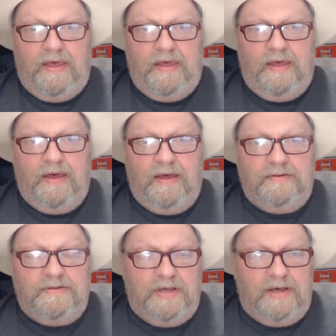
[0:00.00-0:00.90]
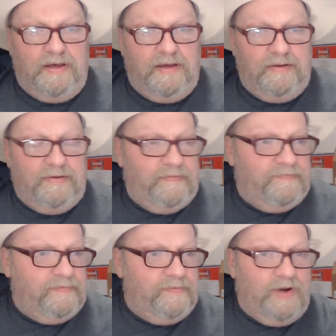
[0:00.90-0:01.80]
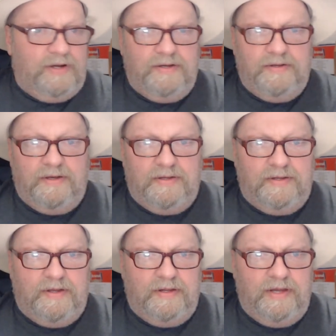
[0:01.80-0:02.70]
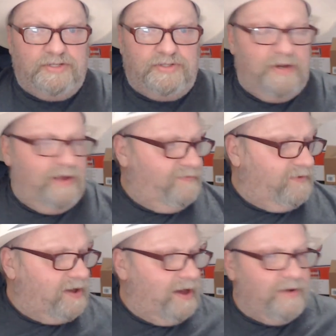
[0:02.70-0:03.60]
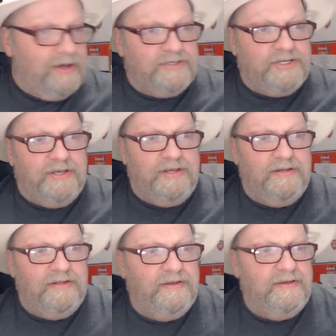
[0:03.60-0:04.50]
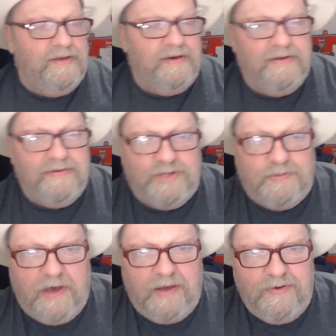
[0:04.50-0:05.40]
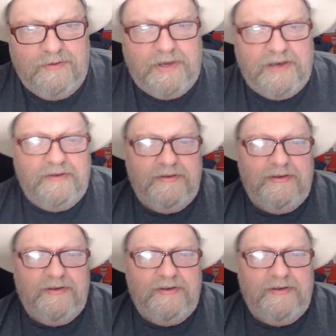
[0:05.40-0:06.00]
and run an extra length of coax into the spare room here.